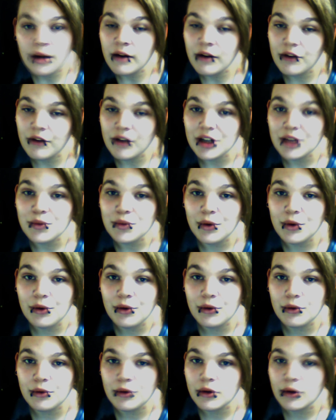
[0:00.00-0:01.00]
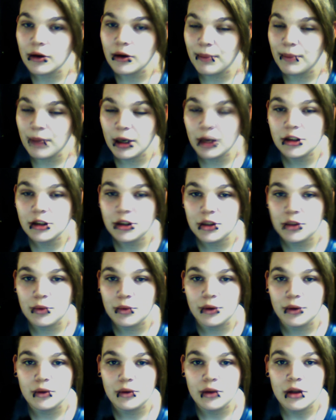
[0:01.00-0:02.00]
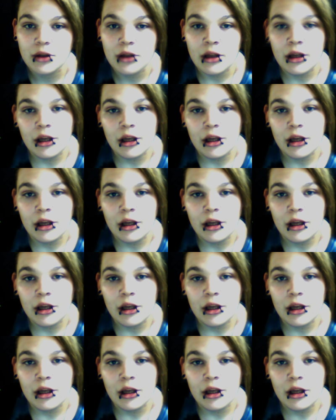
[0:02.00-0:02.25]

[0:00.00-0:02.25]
fresh wound or puncture wound,